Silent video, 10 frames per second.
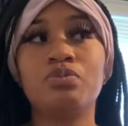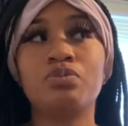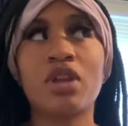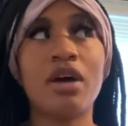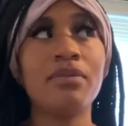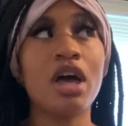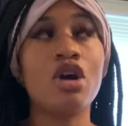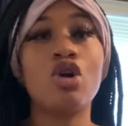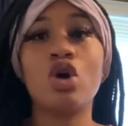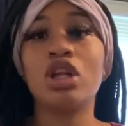I'm
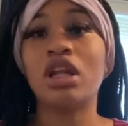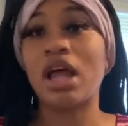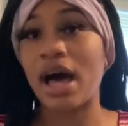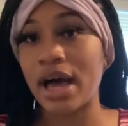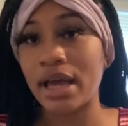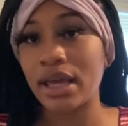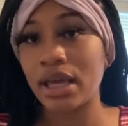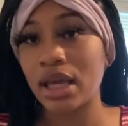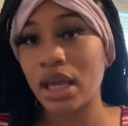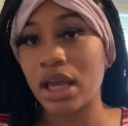not going to lie.
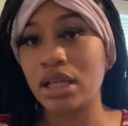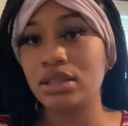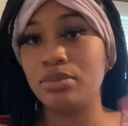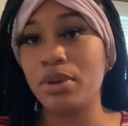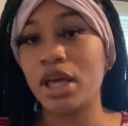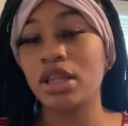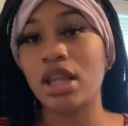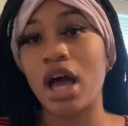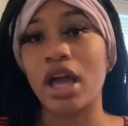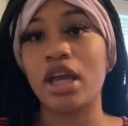It's been
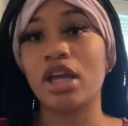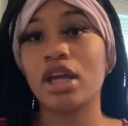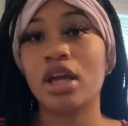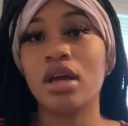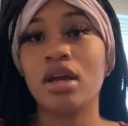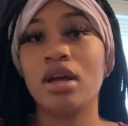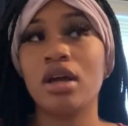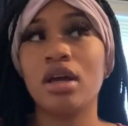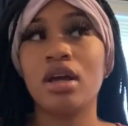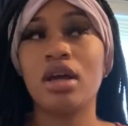like,
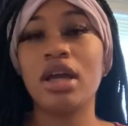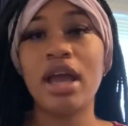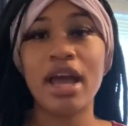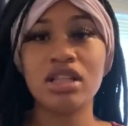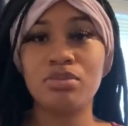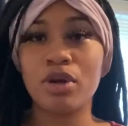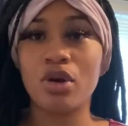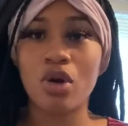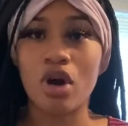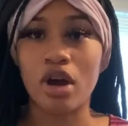it has been
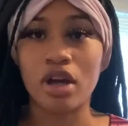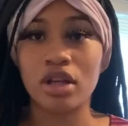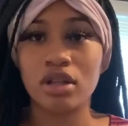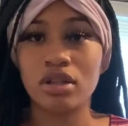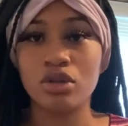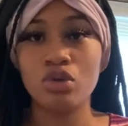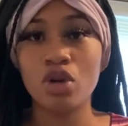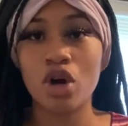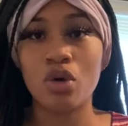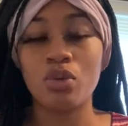hard,
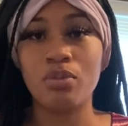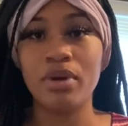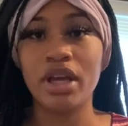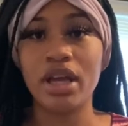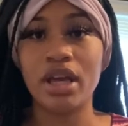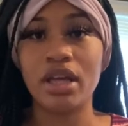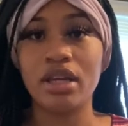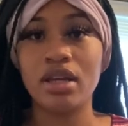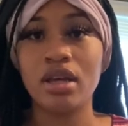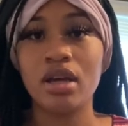
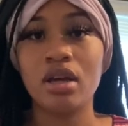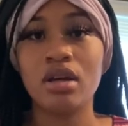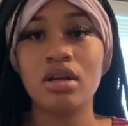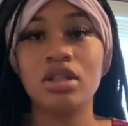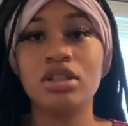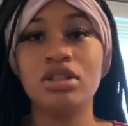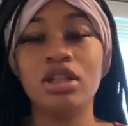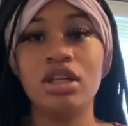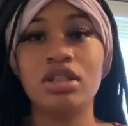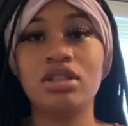being
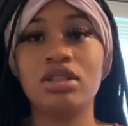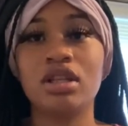just,